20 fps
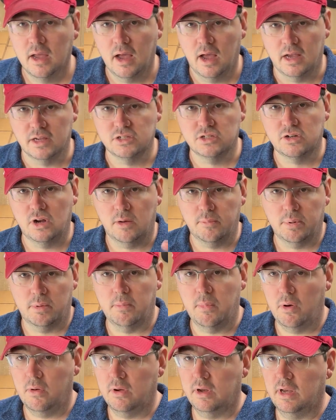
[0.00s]
I start
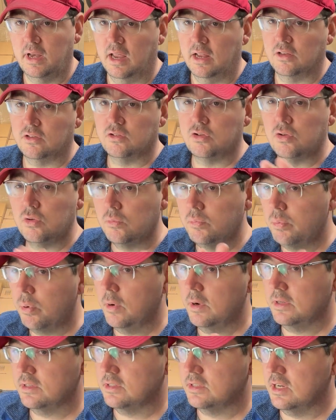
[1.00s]
promoting at
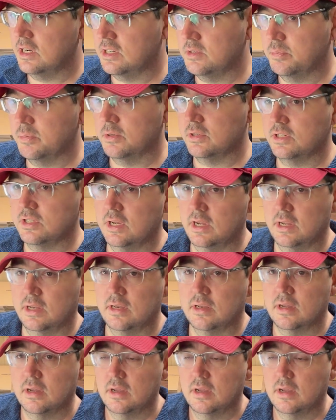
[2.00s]
2.6%